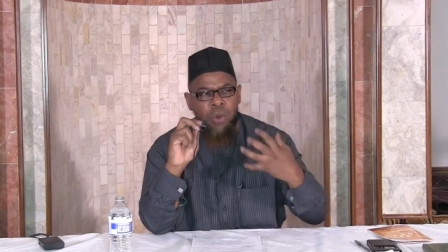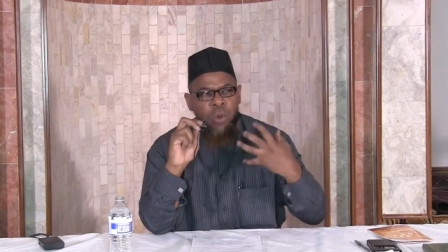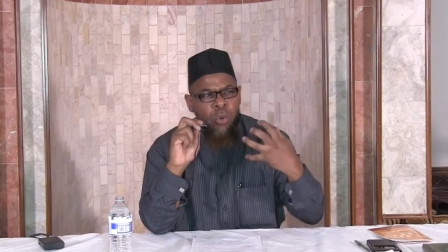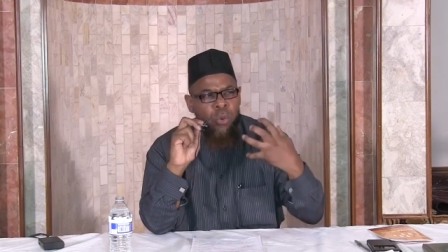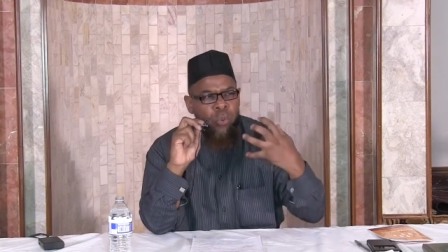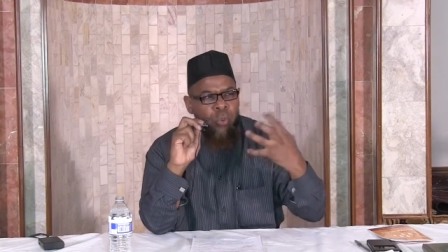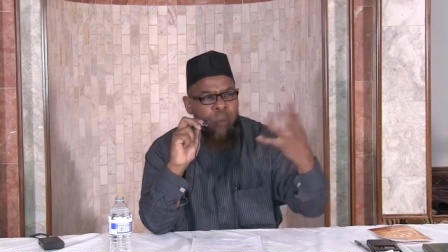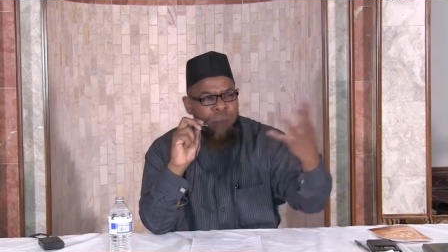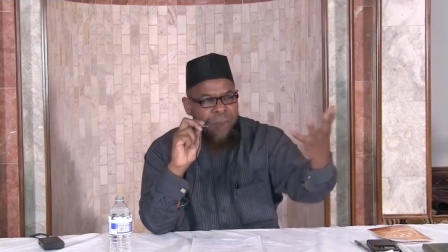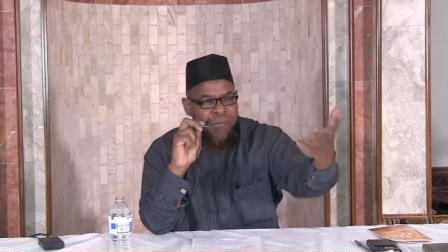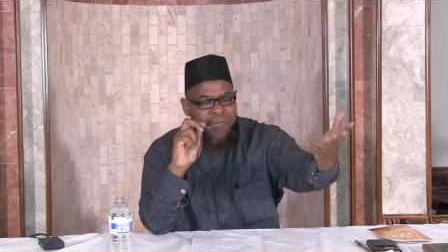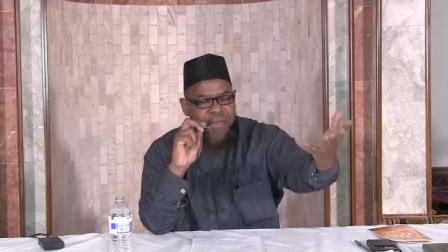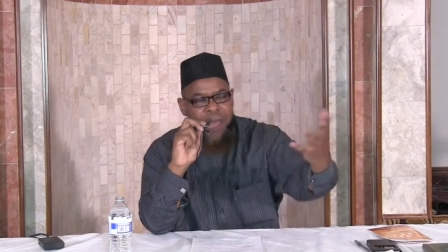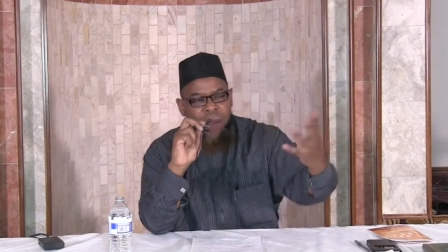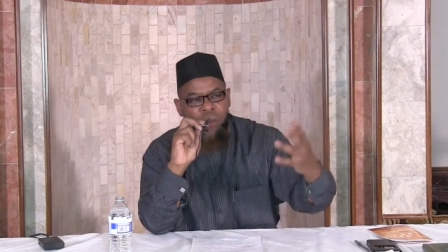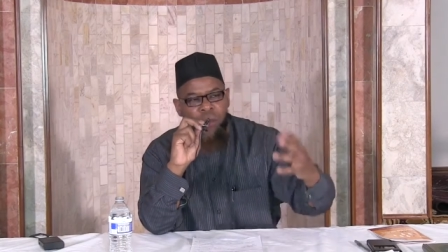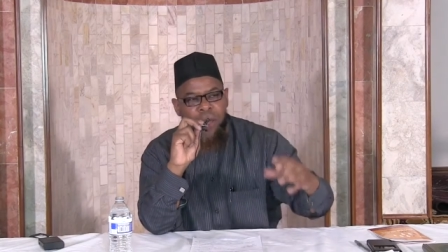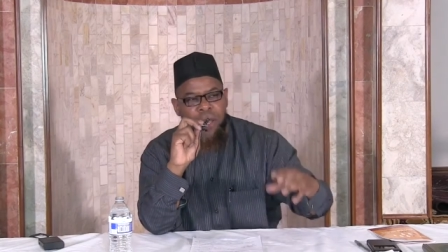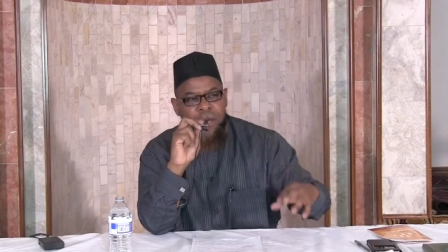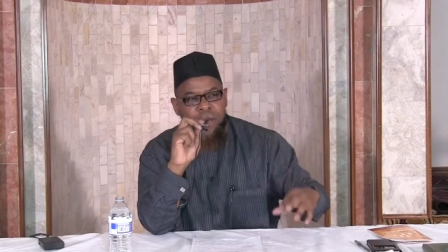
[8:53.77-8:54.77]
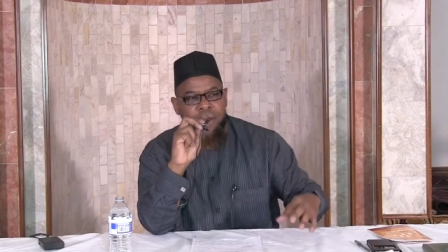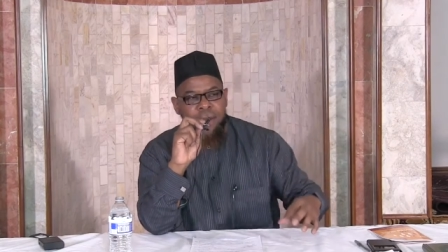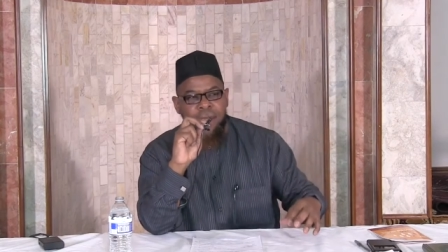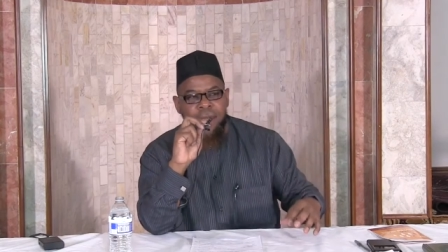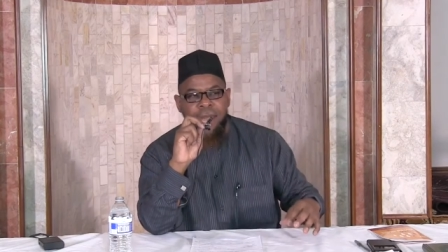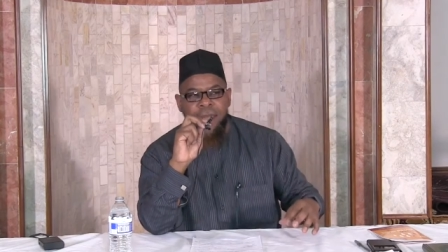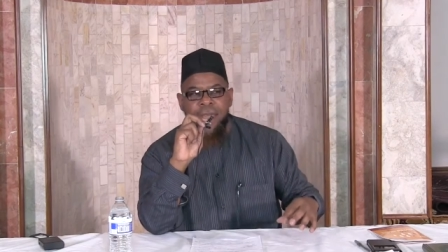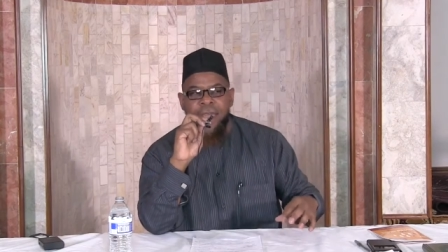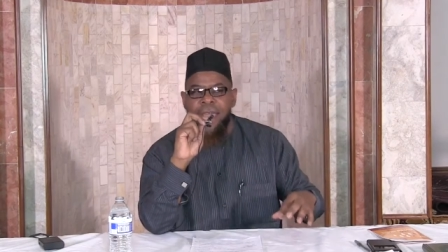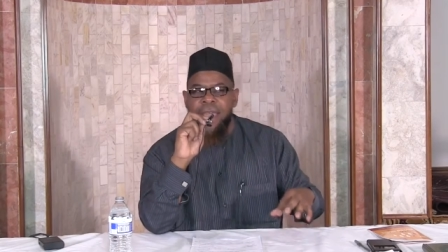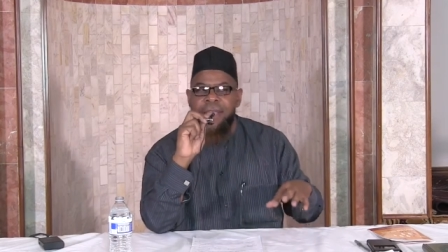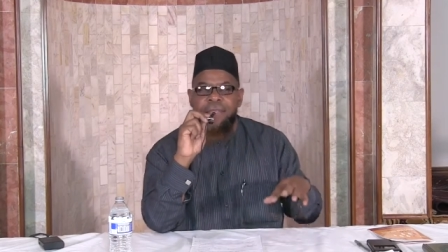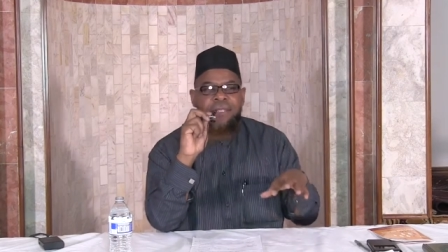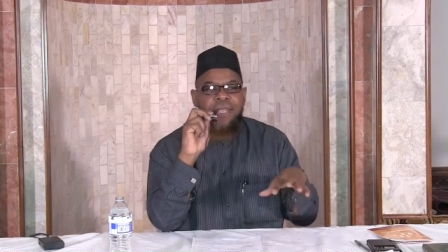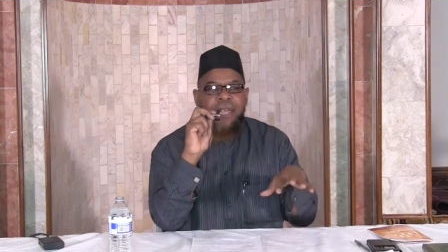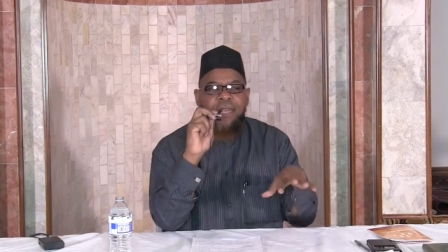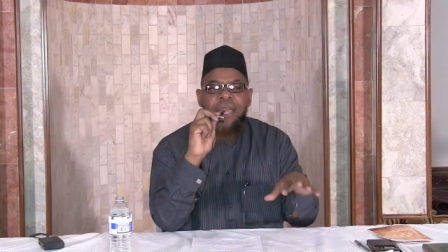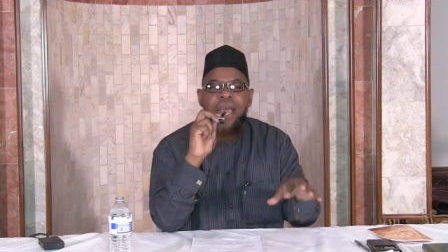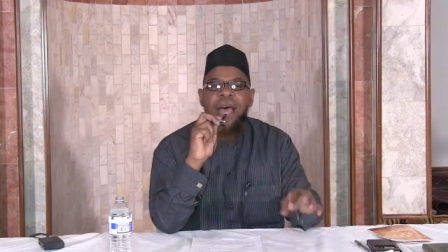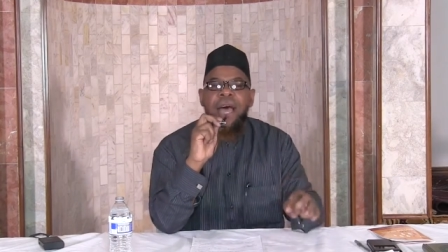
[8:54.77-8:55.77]
Who will be that one? He
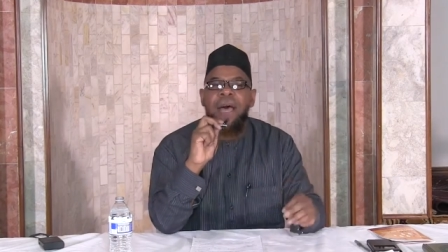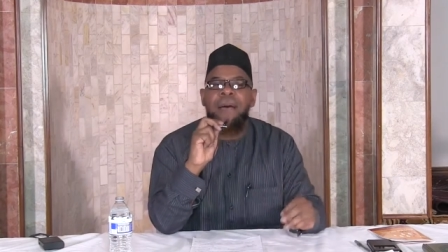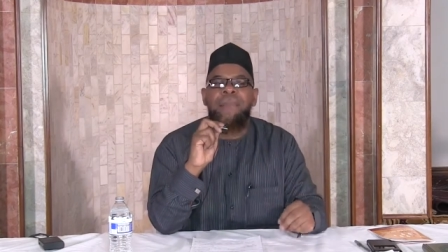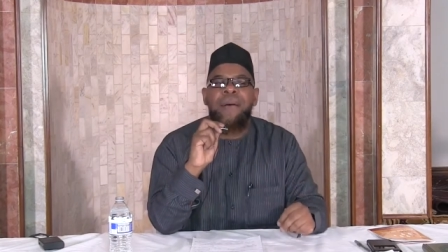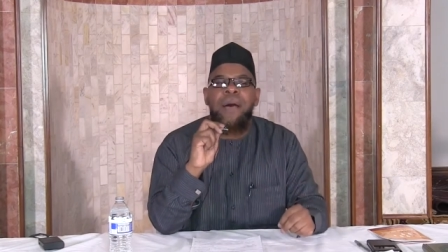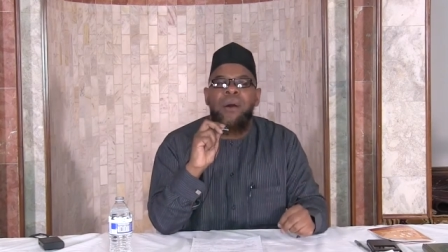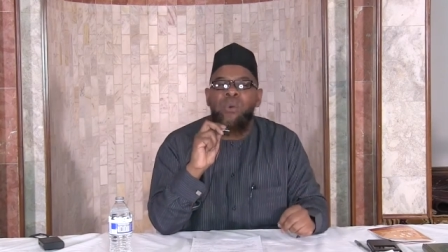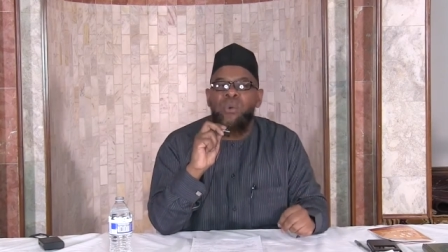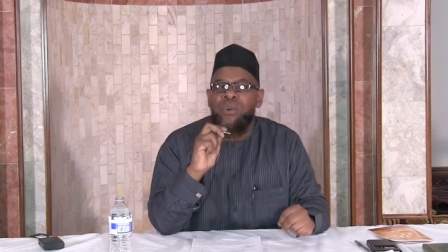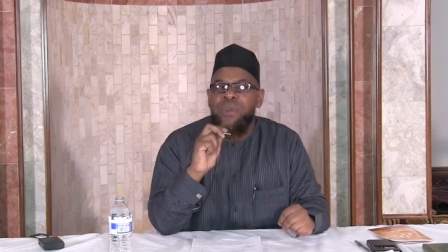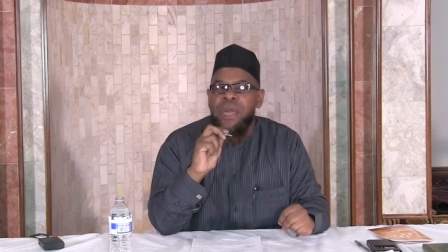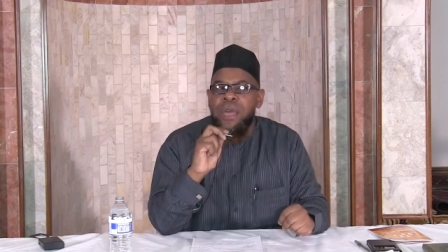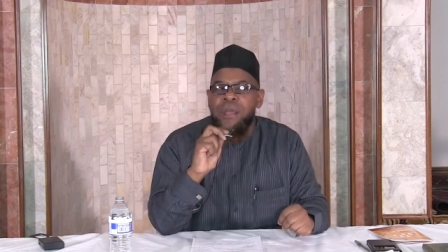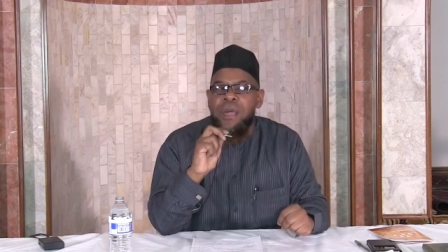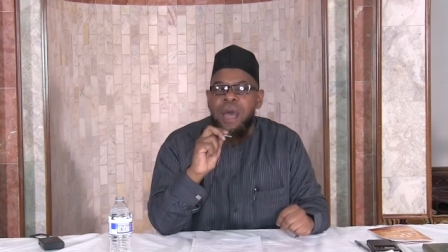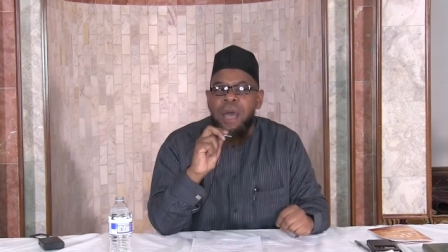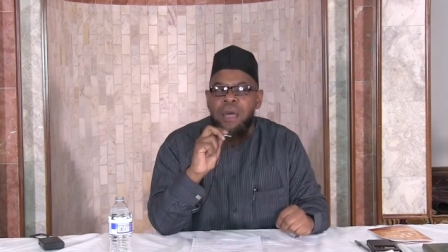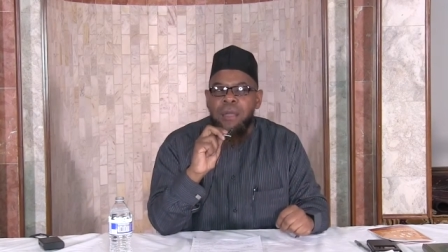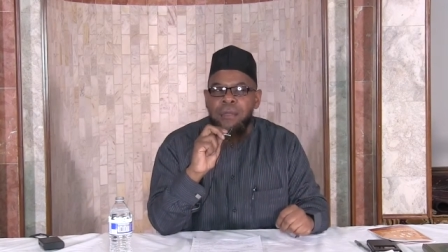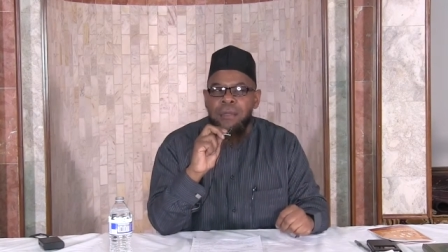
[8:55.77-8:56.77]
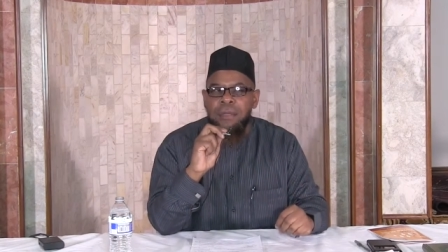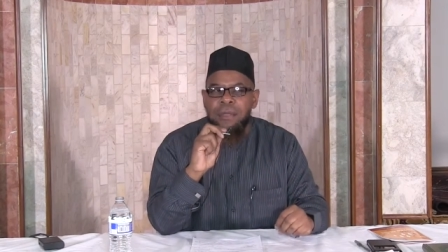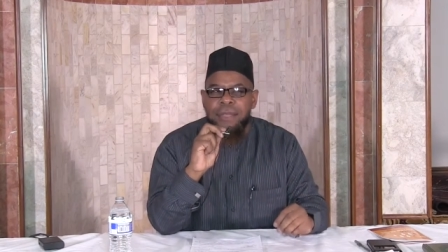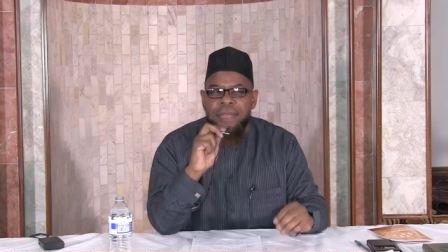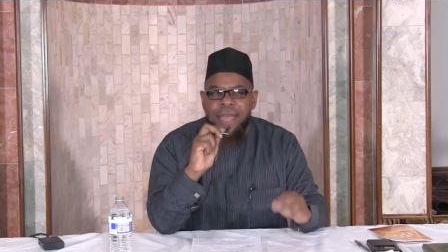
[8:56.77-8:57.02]
said that Abu Huraira,